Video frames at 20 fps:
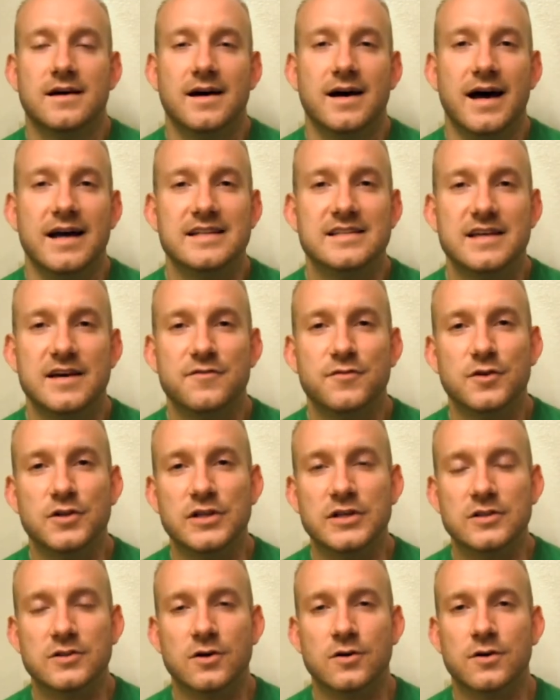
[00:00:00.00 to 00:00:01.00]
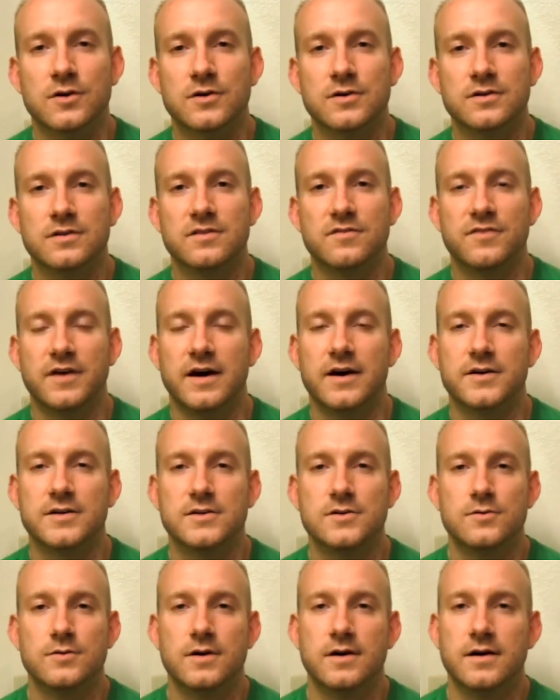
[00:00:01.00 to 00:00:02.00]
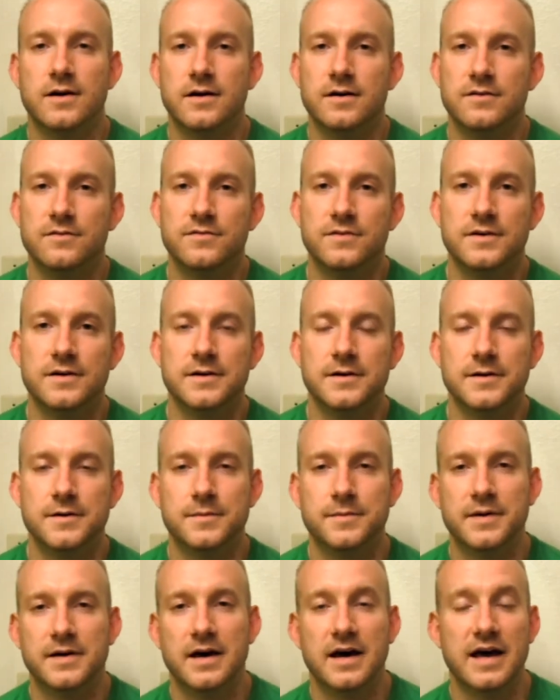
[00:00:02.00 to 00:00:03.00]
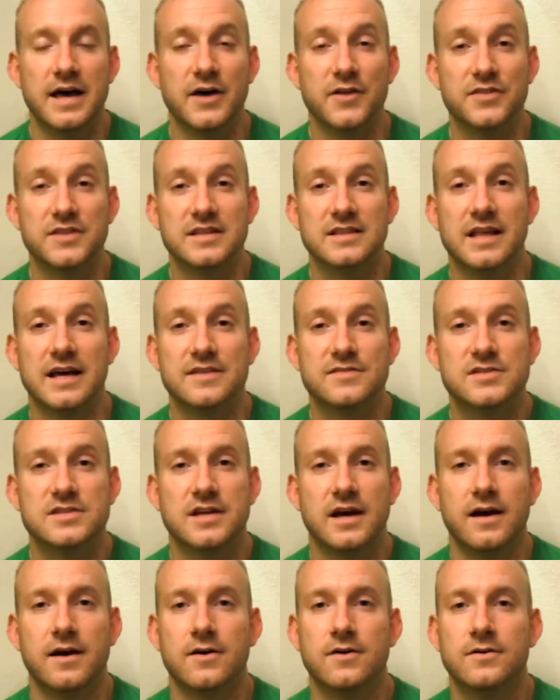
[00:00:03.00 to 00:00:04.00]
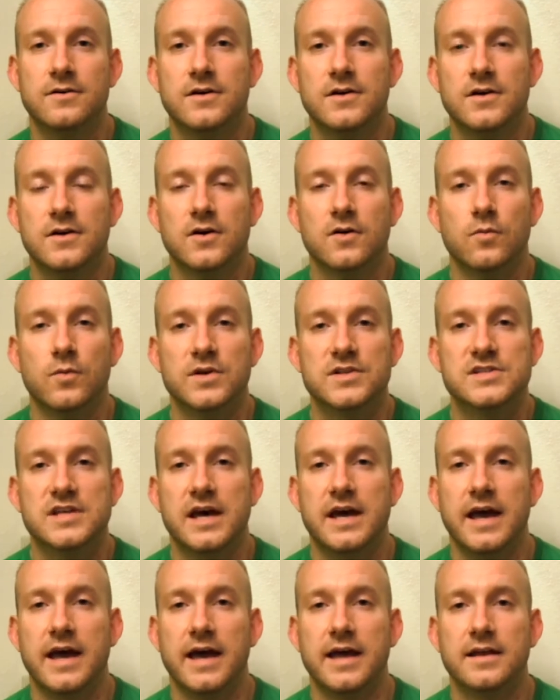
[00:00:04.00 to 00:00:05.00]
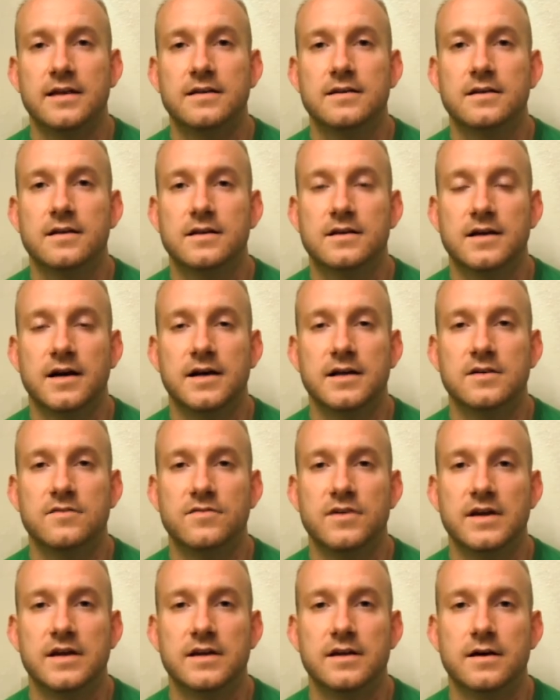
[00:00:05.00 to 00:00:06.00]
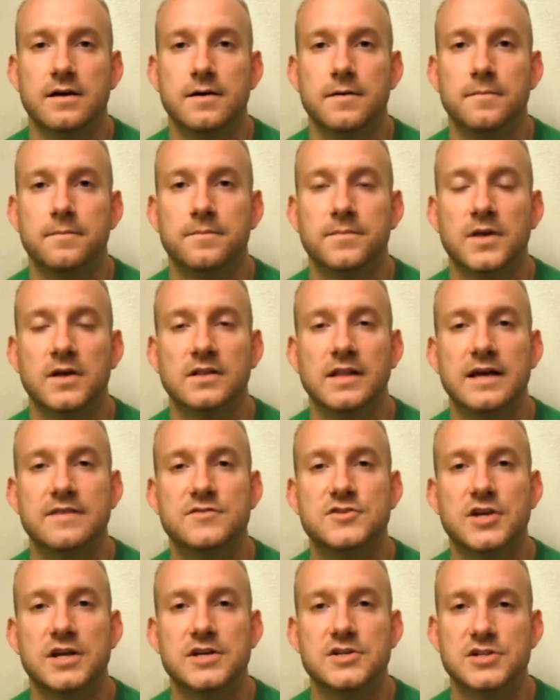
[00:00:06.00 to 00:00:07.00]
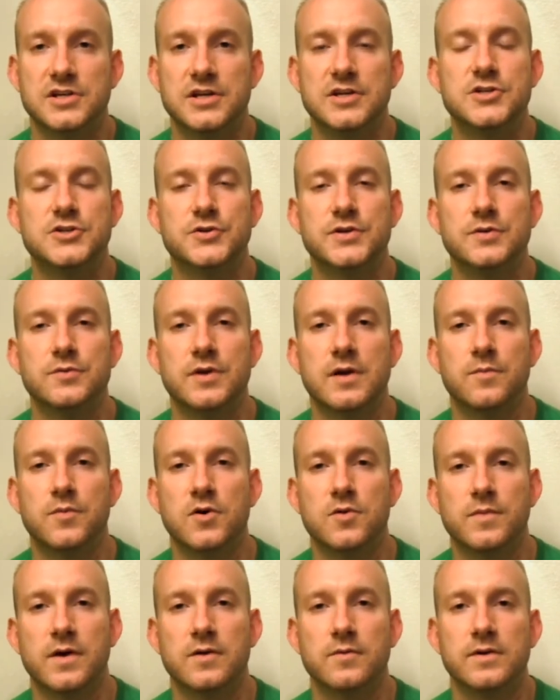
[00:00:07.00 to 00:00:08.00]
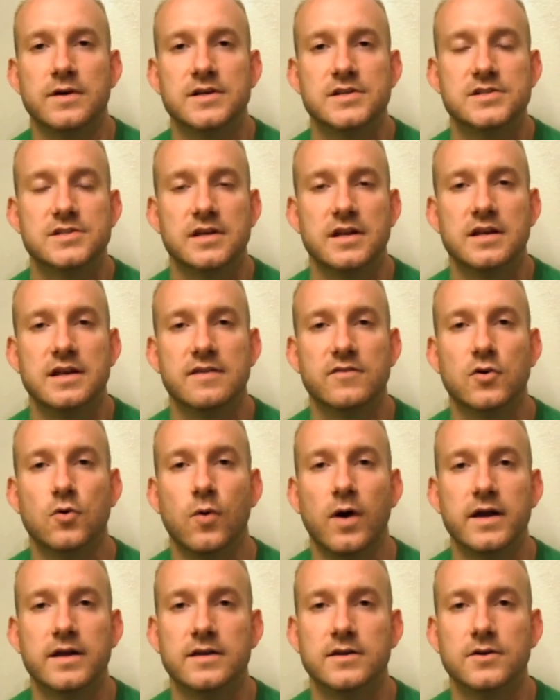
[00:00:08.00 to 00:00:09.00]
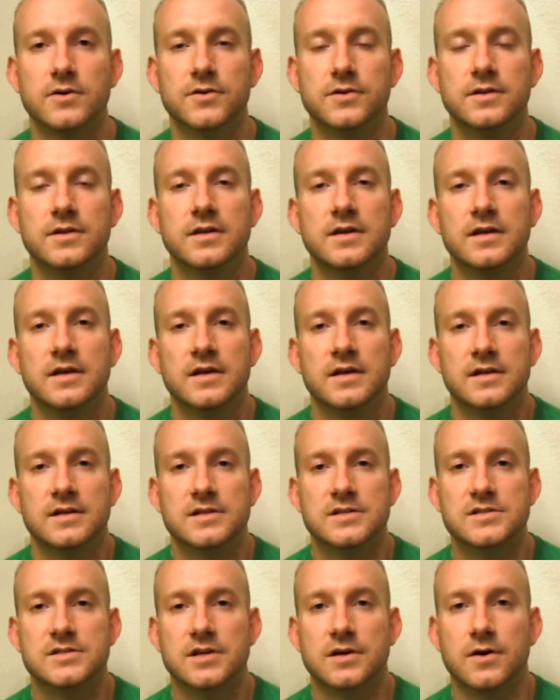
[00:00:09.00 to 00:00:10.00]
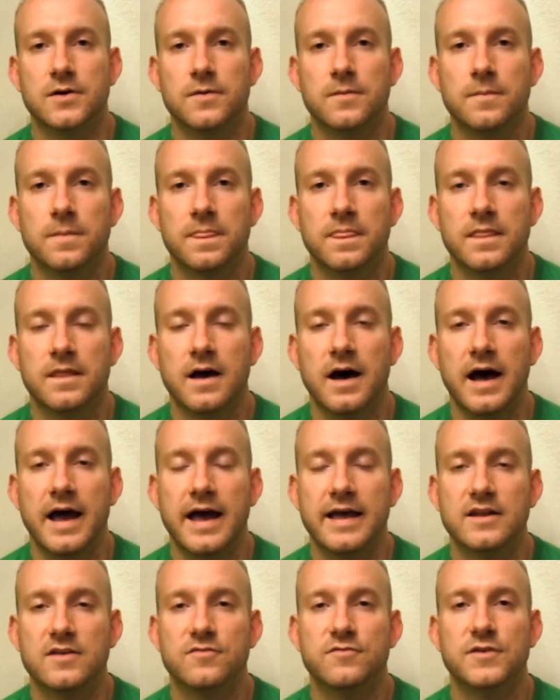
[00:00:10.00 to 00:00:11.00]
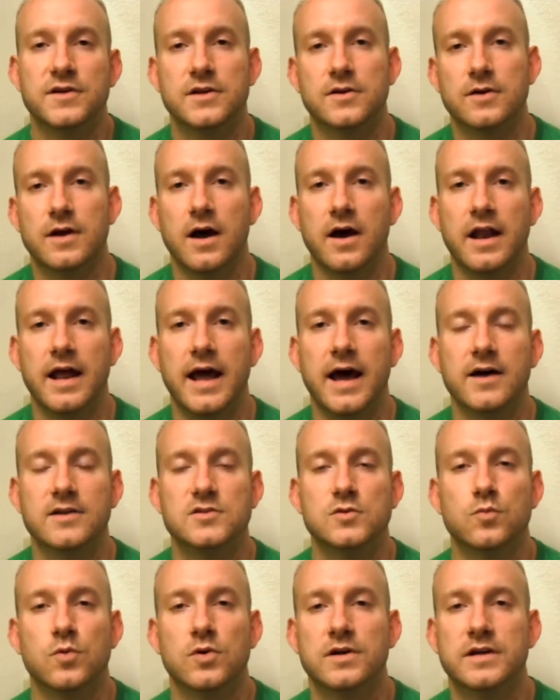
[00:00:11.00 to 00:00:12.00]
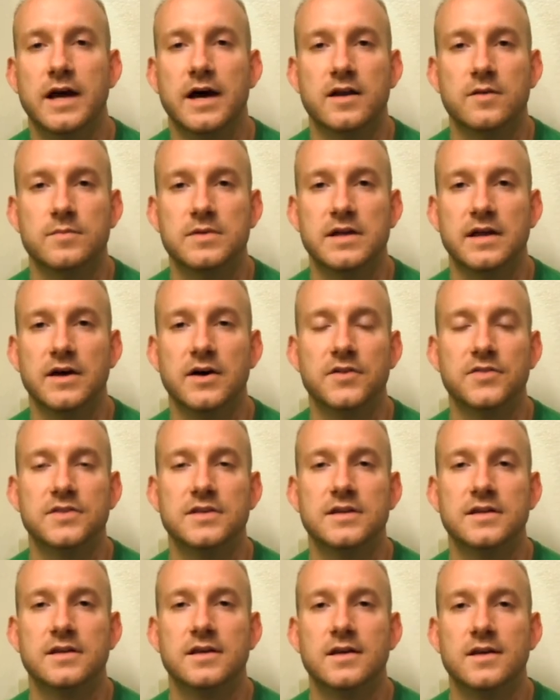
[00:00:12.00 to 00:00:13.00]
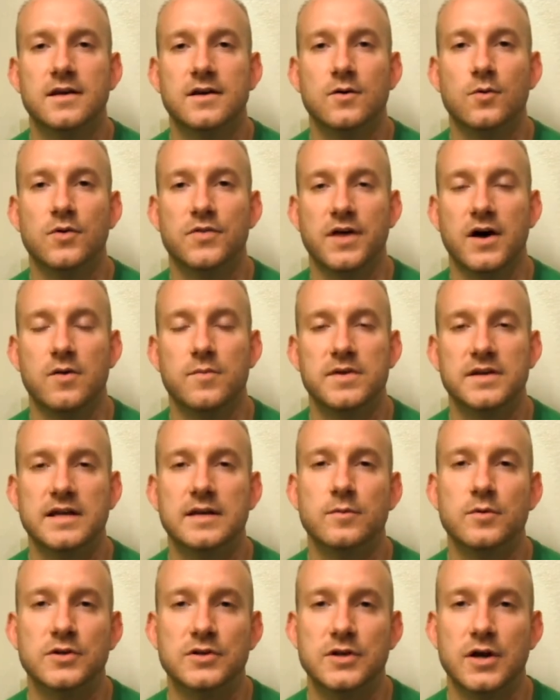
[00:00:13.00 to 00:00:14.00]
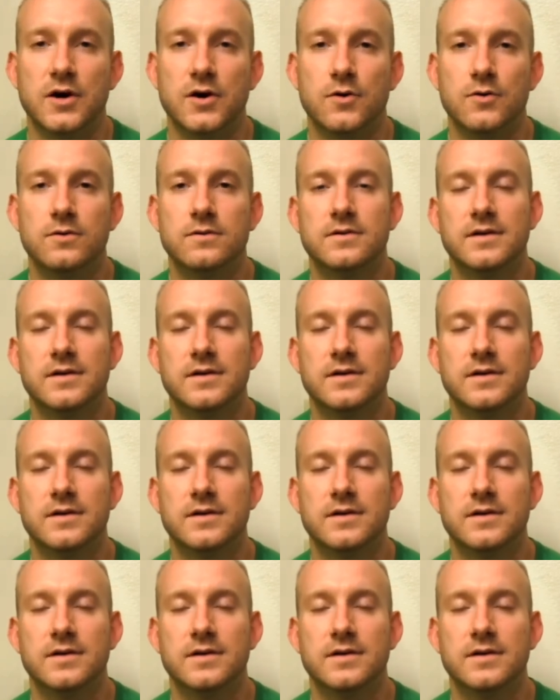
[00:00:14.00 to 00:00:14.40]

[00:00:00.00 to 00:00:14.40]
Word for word: I definitely learned the value of um, a healthy lifestyle once I had kind of a, um, a life-changing injury when I broke my wrist and it never quite healed. So I had to figure out how to work out and be healthy without being able to go